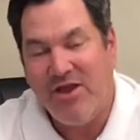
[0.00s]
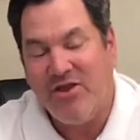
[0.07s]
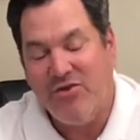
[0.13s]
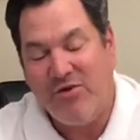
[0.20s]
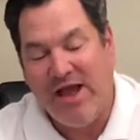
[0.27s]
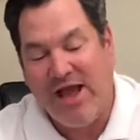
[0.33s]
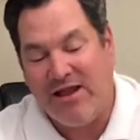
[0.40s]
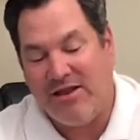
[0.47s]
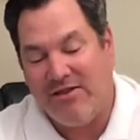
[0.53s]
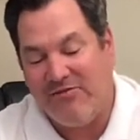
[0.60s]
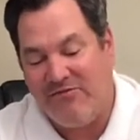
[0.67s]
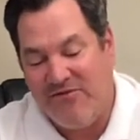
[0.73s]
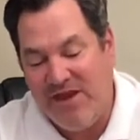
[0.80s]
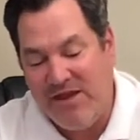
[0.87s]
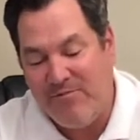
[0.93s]
You got the
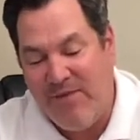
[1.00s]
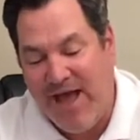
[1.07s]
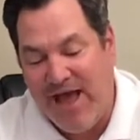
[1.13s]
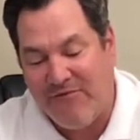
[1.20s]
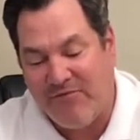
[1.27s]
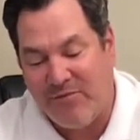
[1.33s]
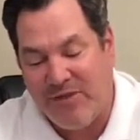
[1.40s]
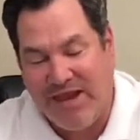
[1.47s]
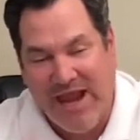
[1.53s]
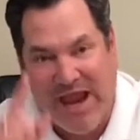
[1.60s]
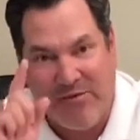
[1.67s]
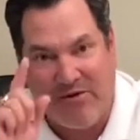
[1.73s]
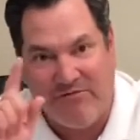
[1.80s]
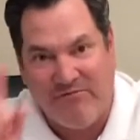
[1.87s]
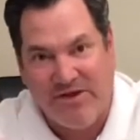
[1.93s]
feedback from the
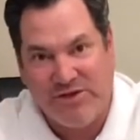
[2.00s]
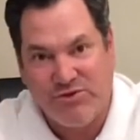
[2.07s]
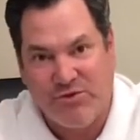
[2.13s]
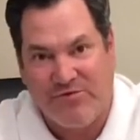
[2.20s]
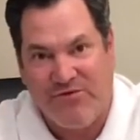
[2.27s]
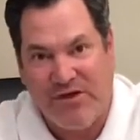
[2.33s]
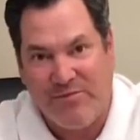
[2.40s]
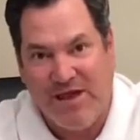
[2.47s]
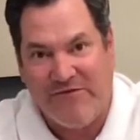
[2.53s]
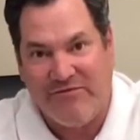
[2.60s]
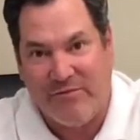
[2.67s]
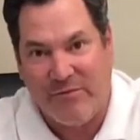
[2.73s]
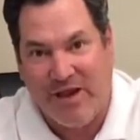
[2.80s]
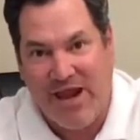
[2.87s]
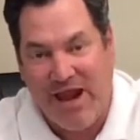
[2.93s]
camera, visual feedback
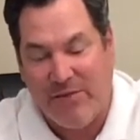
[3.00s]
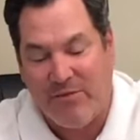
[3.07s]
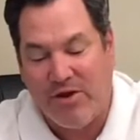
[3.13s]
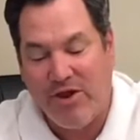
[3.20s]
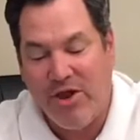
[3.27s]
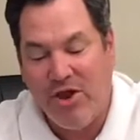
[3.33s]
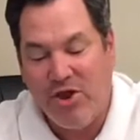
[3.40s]
from the camera.